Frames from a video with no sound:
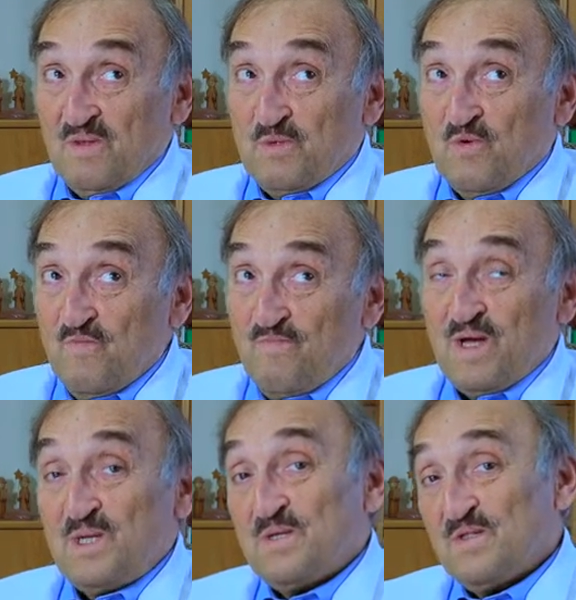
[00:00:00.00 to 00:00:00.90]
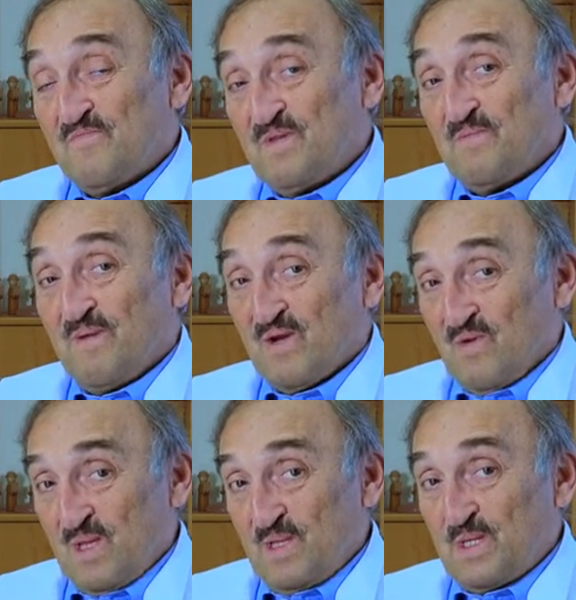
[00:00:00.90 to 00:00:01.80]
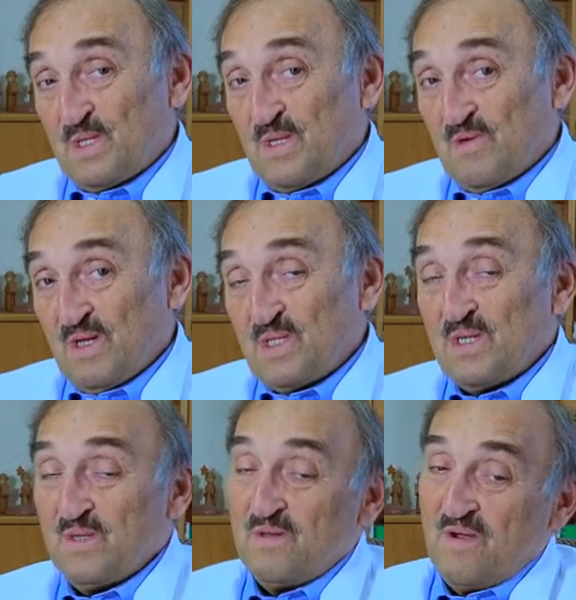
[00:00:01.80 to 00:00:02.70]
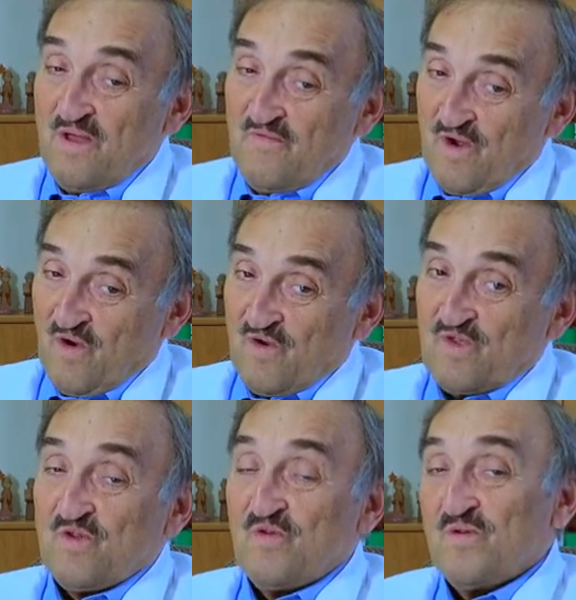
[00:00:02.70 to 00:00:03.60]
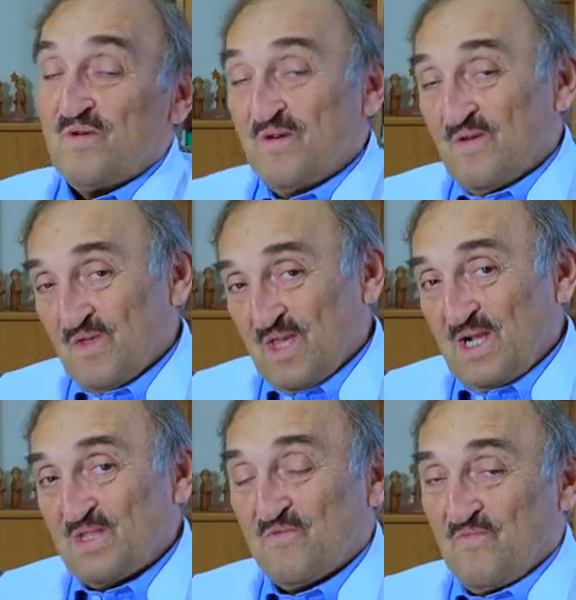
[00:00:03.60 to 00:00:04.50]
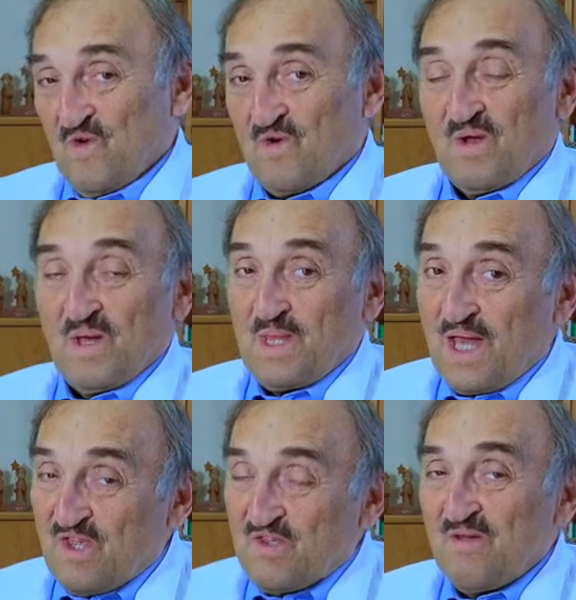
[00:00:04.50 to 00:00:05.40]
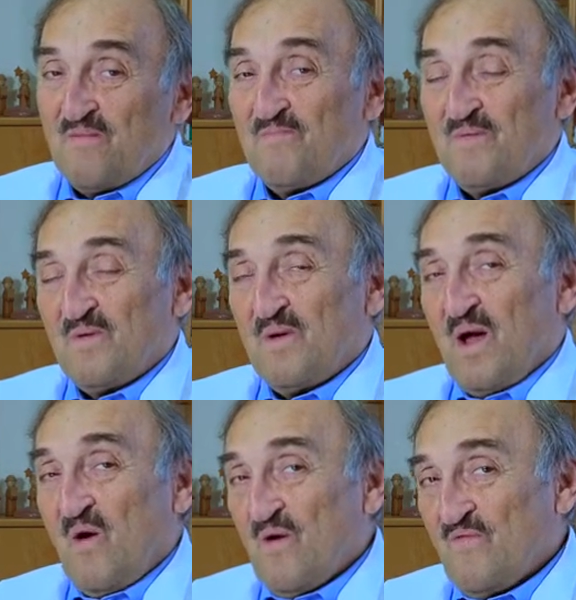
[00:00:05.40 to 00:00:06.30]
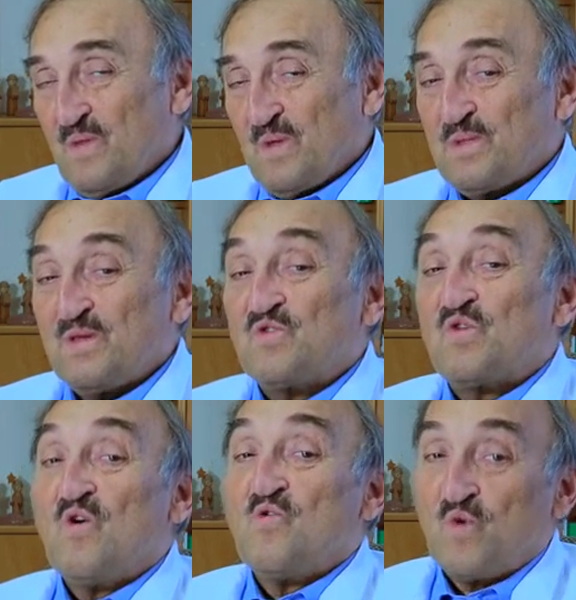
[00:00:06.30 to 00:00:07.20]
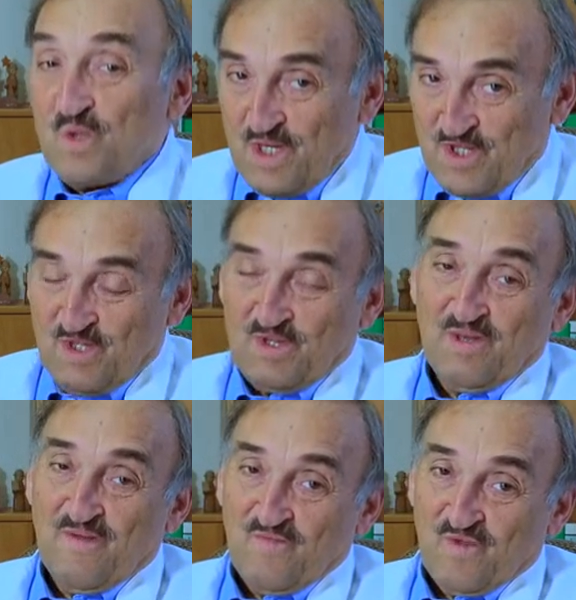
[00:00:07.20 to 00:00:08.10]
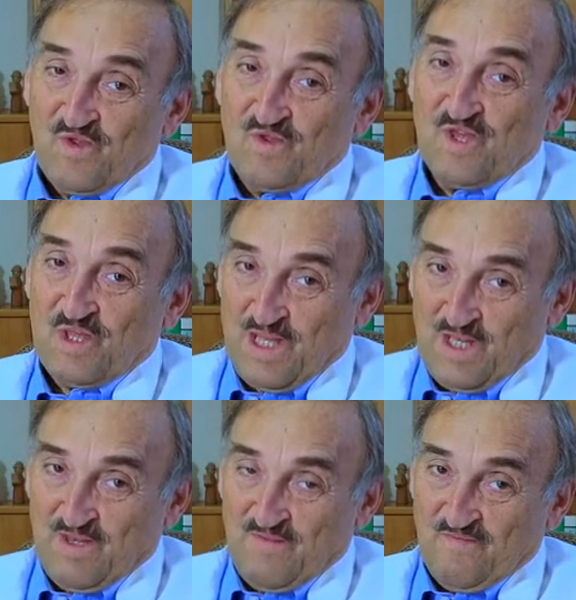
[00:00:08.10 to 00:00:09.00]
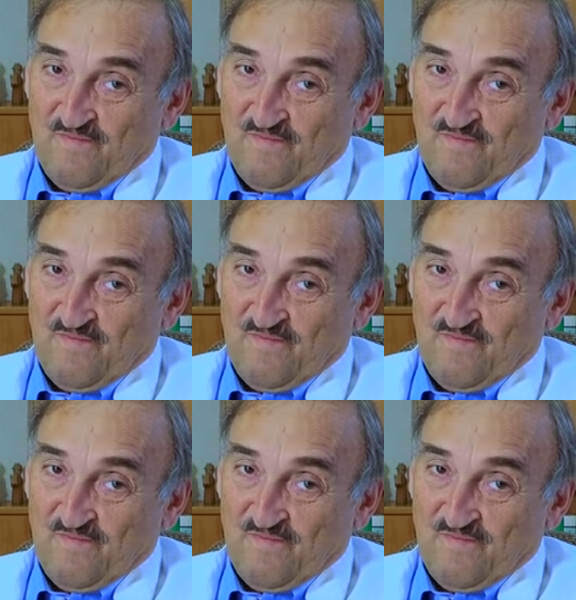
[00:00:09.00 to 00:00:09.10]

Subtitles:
2 patients with macular degeneration where also results were nice, however not so good as in this lady.